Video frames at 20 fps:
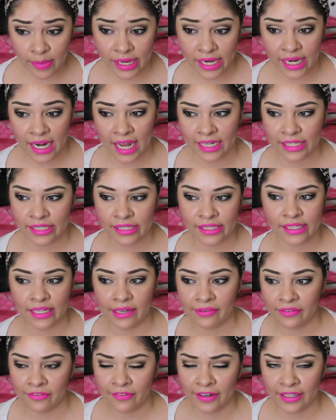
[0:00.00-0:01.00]
but I just
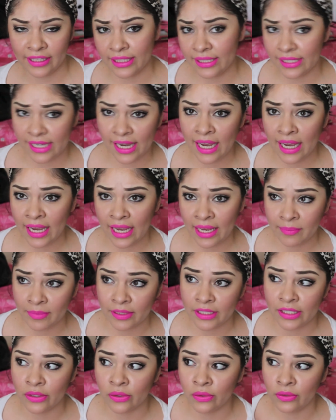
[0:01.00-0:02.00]
never find the time
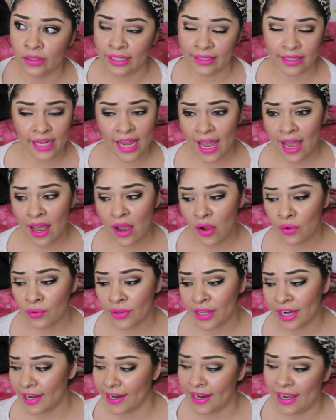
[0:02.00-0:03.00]
until now
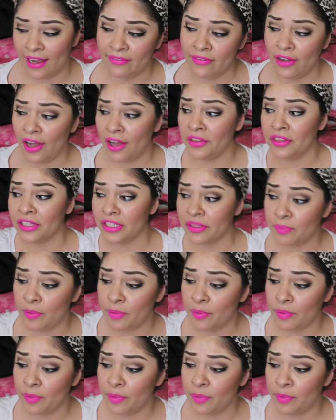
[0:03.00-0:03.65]
that I have all these